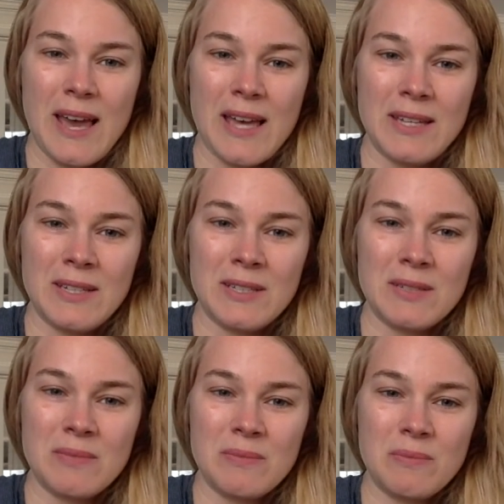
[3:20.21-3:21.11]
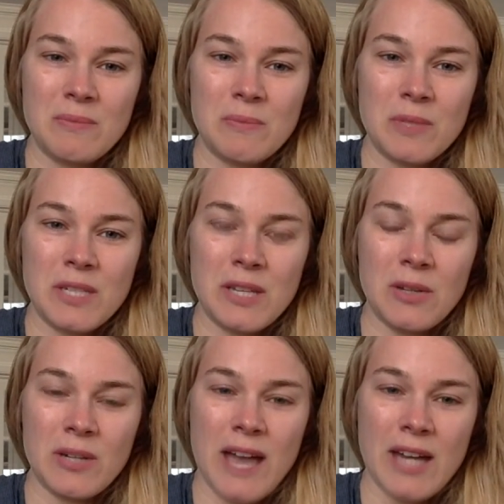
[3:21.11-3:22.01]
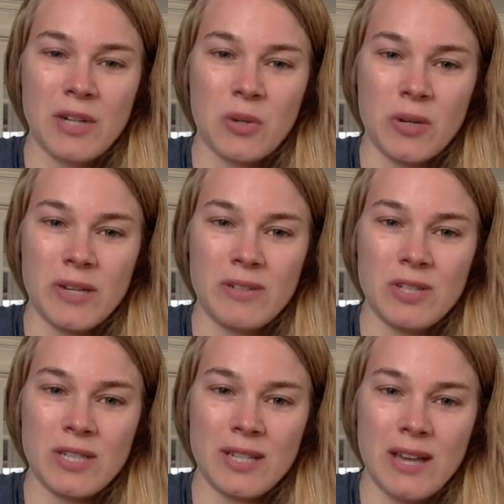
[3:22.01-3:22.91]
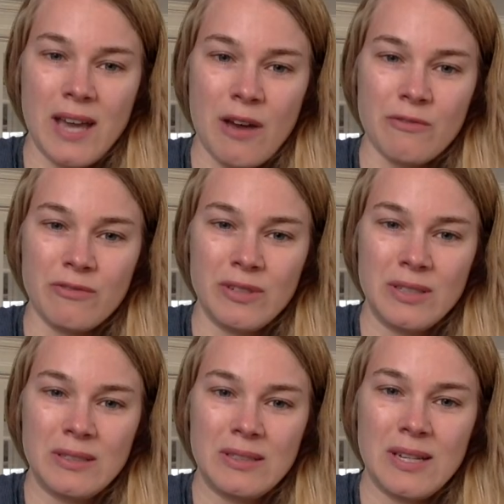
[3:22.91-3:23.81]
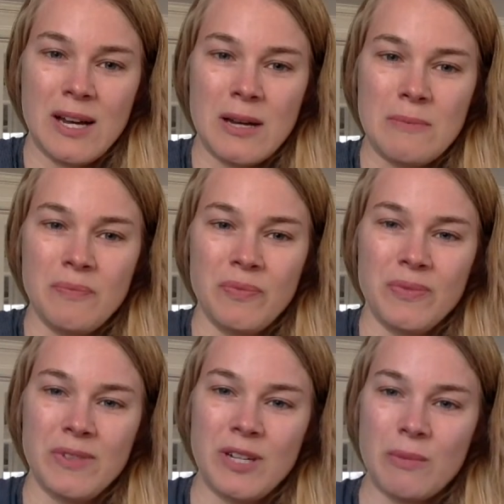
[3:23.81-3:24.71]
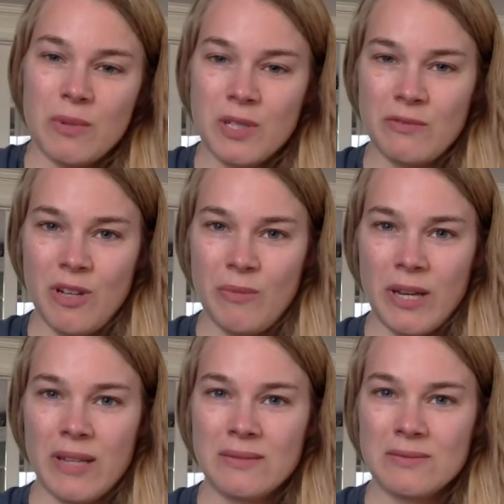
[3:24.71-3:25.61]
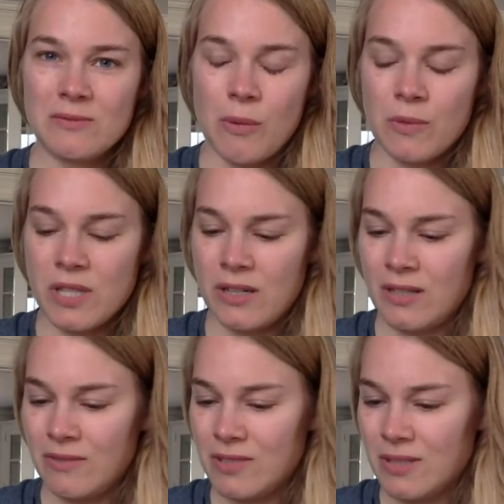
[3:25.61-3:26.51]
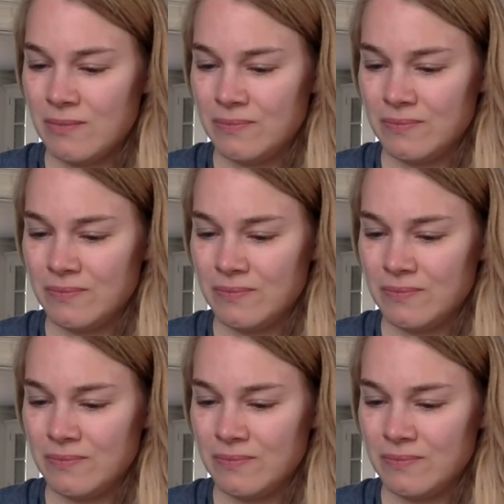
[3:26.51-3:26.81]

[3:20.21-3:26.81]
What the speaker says: in a particular category, just like I have the numbers of all my representatives,